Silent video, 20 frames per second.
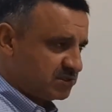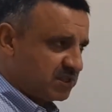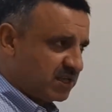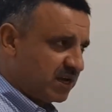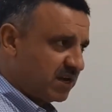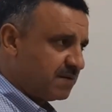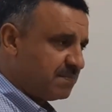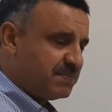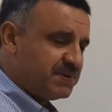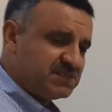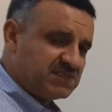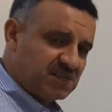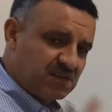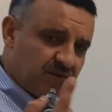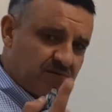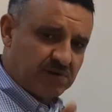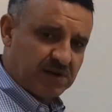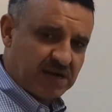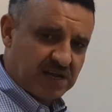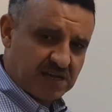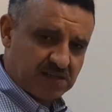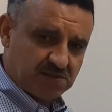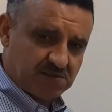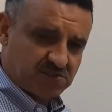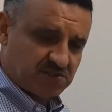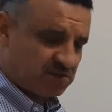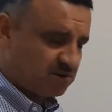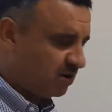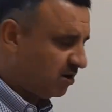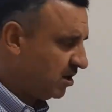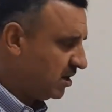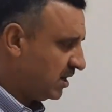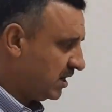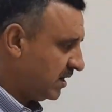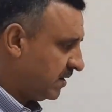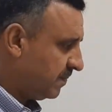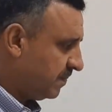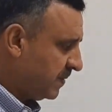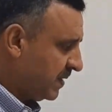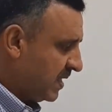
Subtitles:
they are missing one hydrogen only.